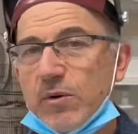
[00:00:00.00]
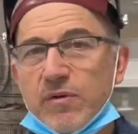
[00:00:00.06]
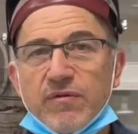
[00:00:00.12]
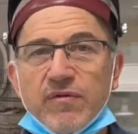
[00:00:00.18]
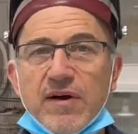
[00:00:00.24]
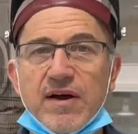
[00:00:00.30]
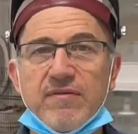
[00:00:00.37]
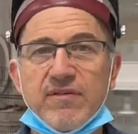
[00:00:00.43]
with
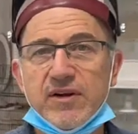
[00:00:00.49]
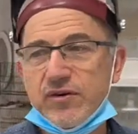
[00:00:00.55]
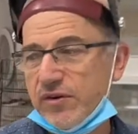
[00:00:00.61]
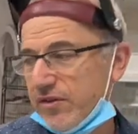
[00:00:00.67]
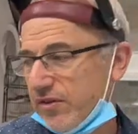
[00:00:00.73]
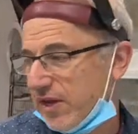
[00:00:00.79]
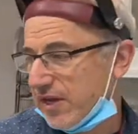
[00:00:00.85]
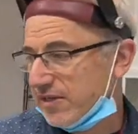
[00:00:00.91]

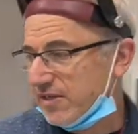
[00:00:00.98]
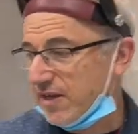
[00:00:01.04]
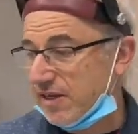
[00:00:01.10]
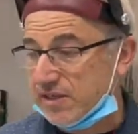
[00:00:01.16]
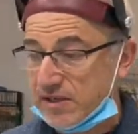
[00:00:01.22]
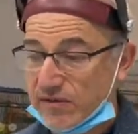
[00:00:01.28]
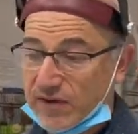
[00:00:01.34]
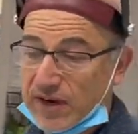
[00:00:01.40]
500,000
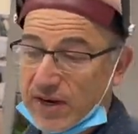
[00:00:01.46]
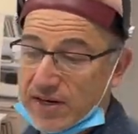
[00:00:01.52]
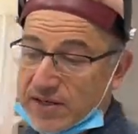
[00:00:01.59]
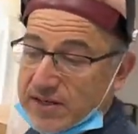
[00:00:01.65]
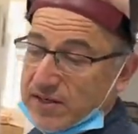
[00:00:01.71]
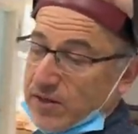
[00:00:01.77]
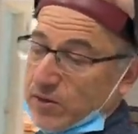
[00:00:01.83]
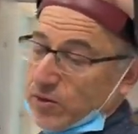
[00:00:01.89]
active
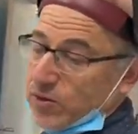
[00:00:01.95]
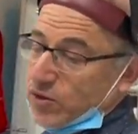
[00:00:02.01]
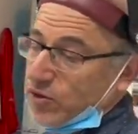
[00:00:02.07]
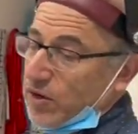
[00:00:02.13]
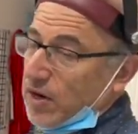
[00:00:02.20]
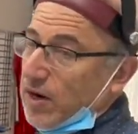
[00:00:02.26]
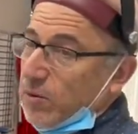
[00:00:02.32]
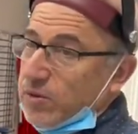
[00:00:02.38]
cases in Australia,